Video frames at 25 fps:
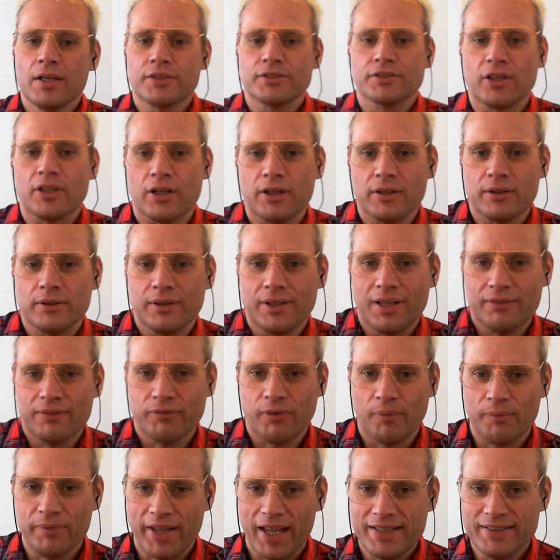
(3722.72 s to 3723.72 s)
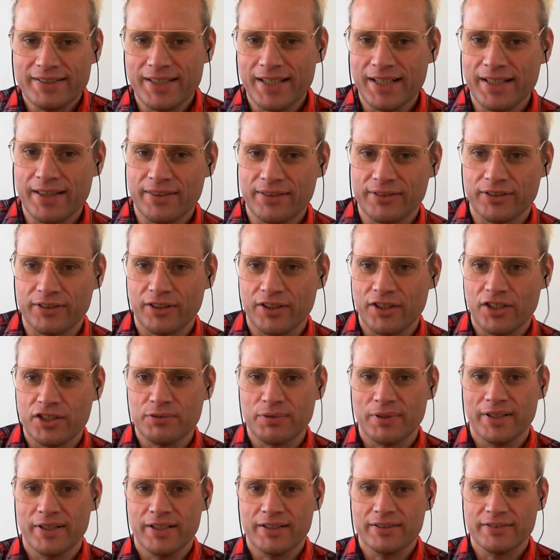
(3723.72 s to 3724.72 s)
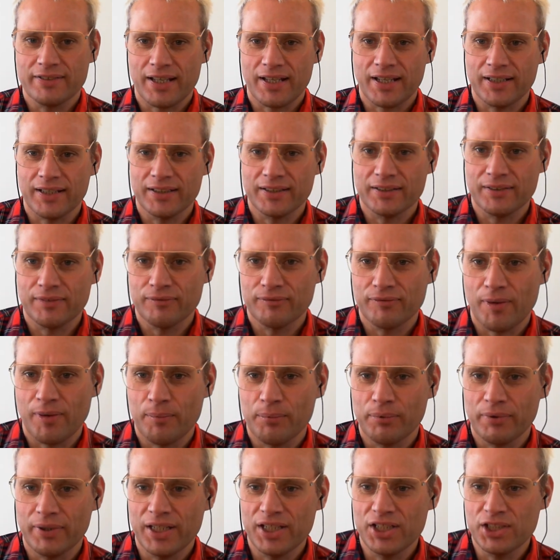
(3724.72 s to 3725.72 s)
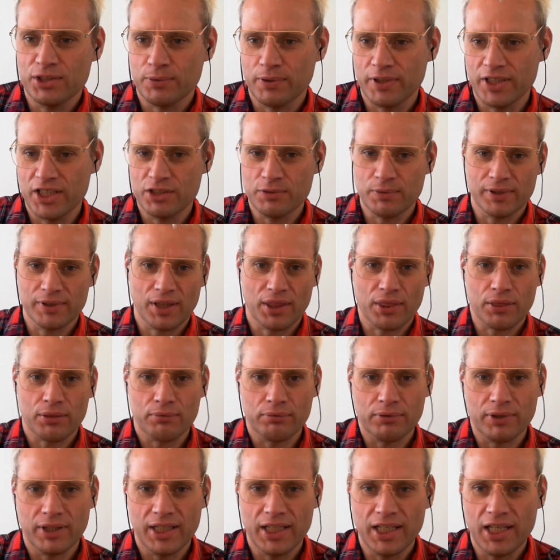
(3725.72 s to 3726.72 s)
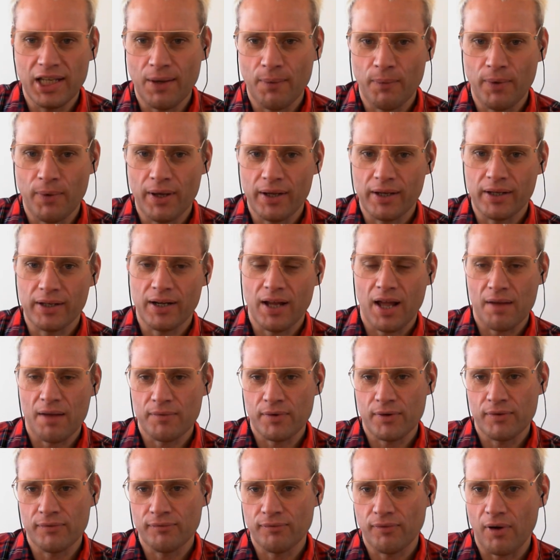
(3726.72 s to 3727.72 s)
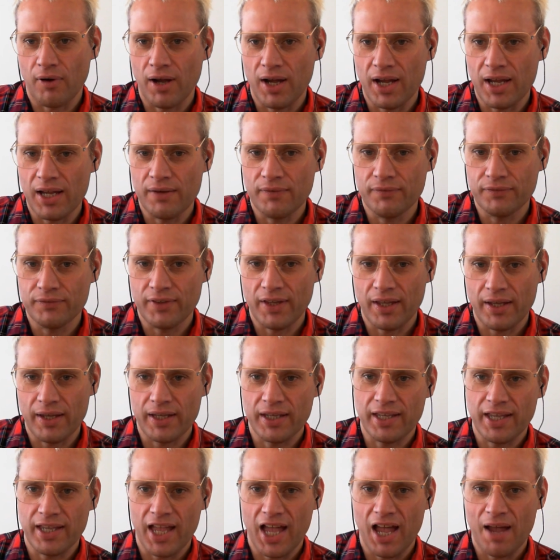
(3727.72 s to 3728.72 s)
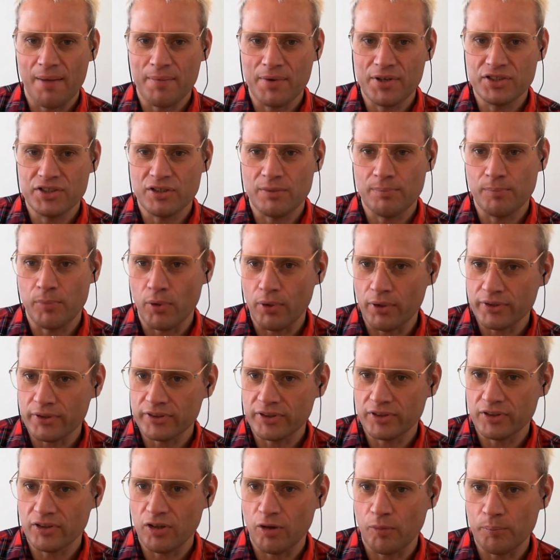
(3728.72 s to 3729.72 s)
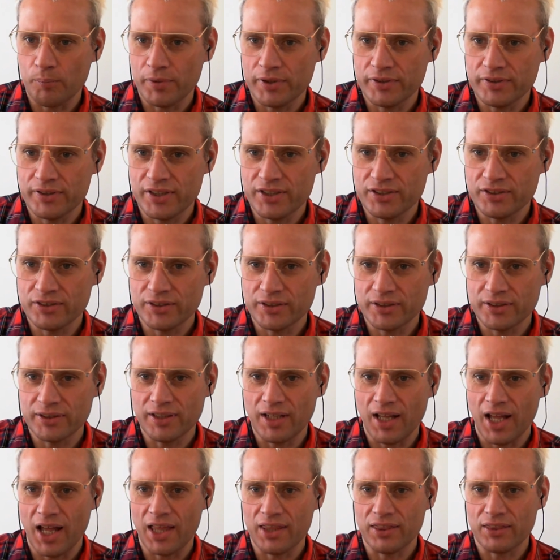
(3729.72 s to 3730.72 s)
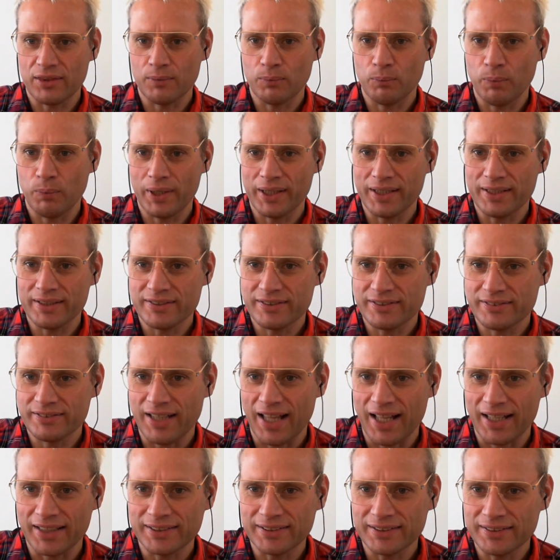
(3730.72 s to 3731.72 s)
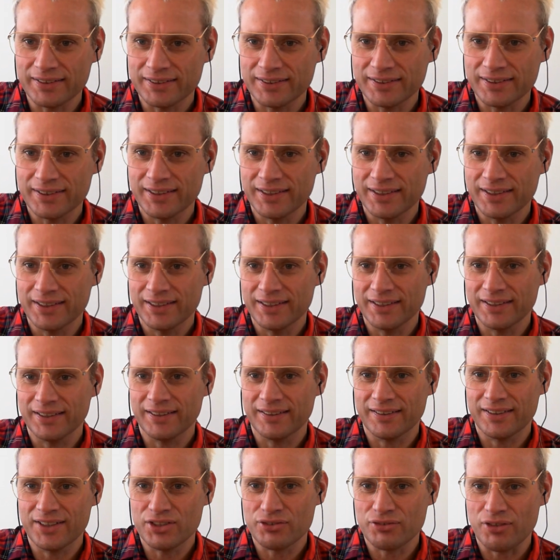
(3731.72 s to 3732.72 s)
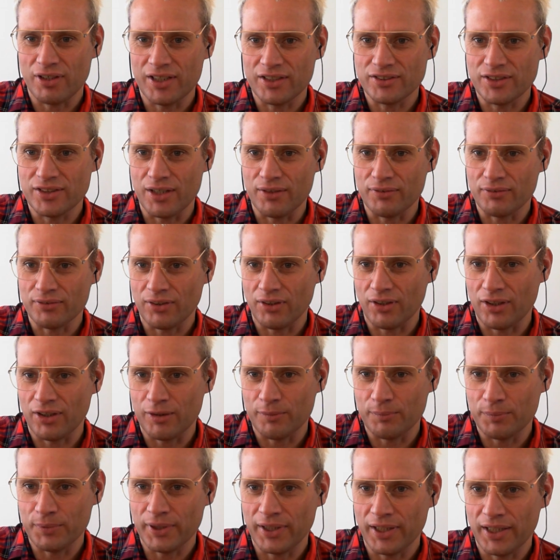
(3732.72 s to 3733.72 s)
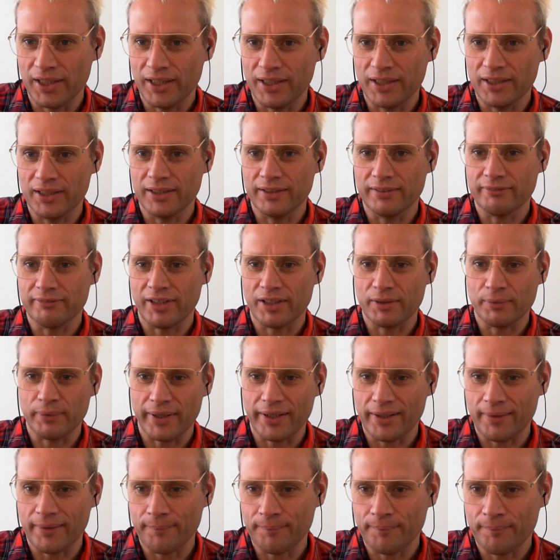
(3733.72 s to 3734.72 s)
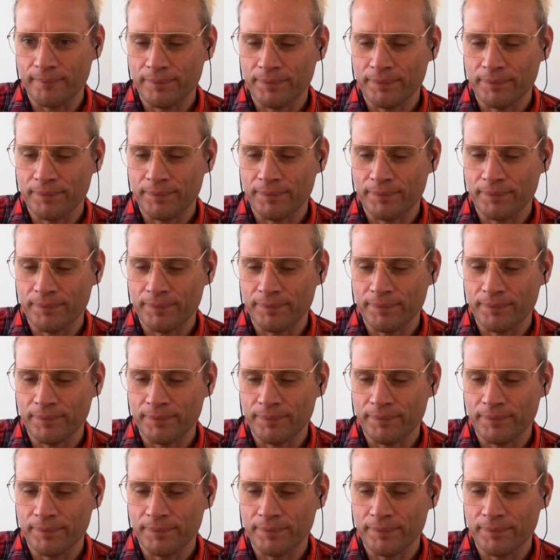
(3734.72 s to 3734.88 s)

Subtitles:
So from the 18th to the 22nd of February 2023, we're going to have a five-day amateur boxing competition at the Winx stand at the Australian Turf Club in Randwick.